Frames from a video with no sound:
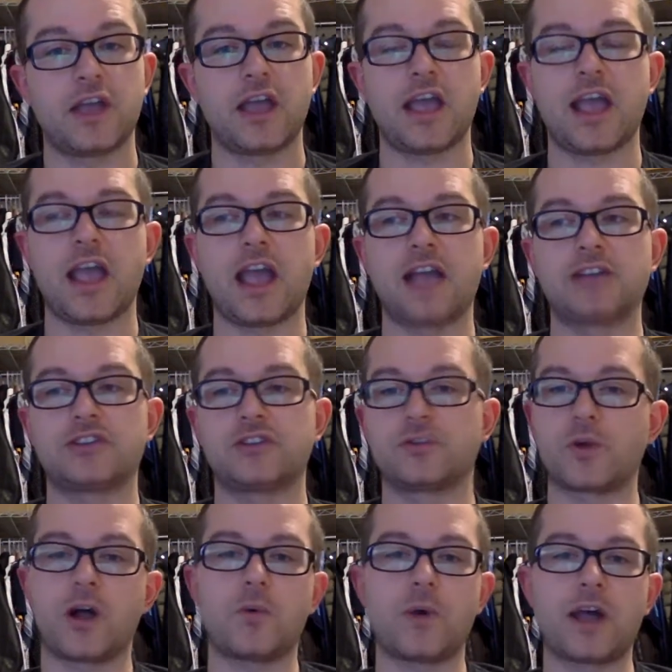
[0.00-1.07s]
And the
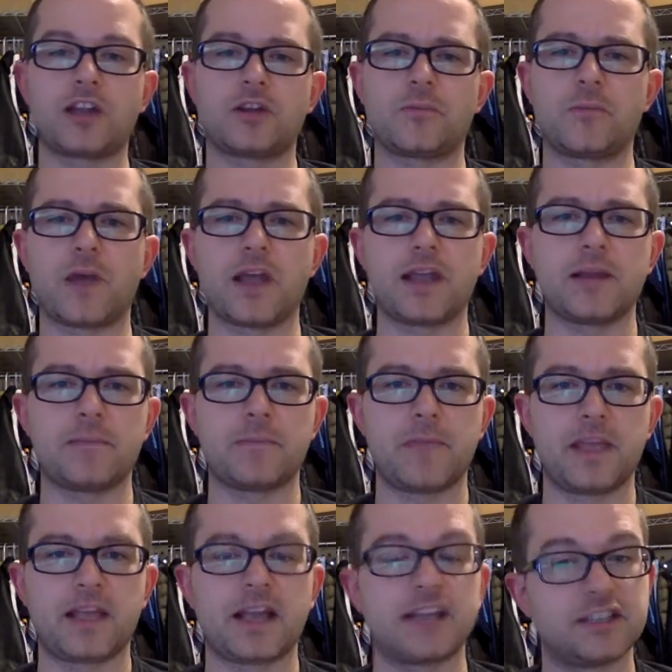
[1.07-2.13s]
Rottweiler might
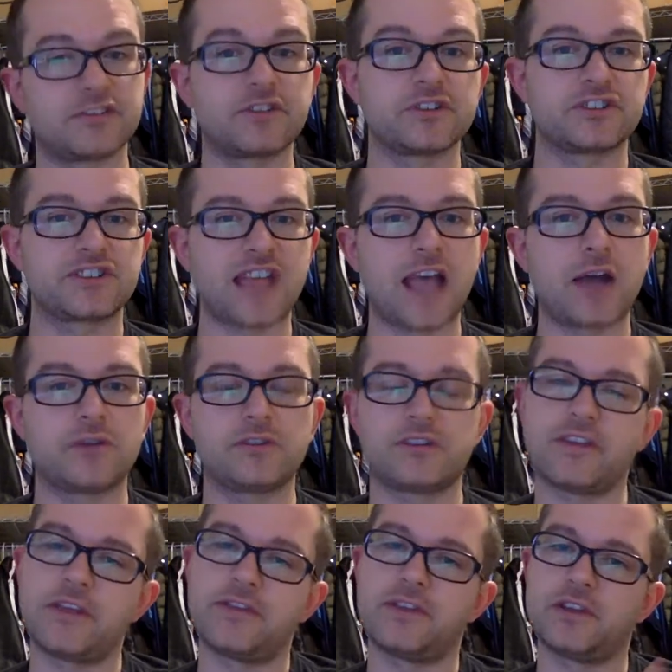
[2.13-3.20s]
make a different sound
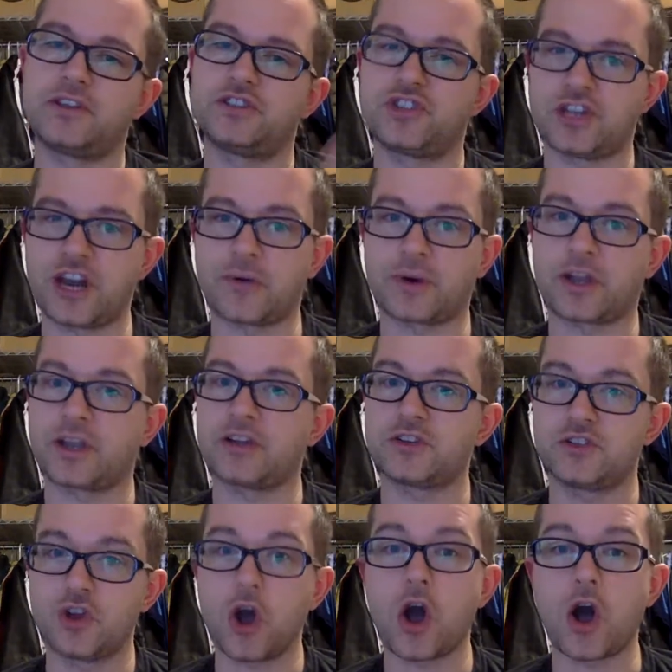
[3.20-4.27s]
than the generic
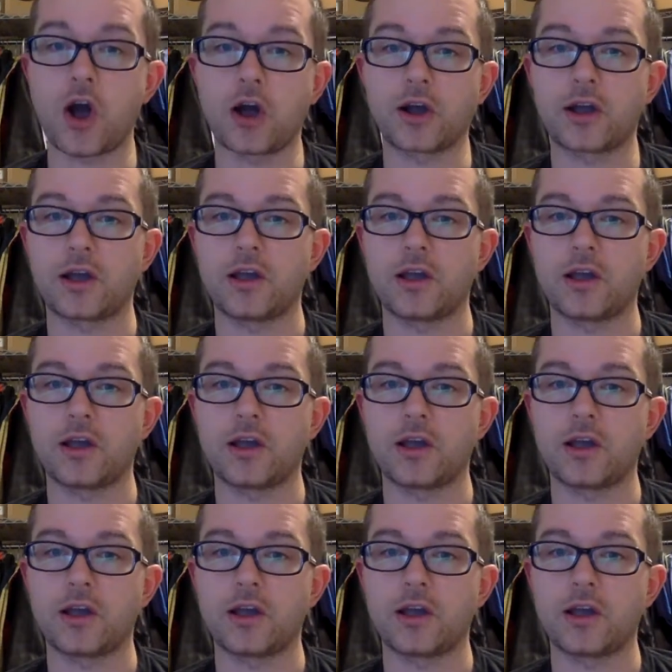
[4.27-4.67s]
dog.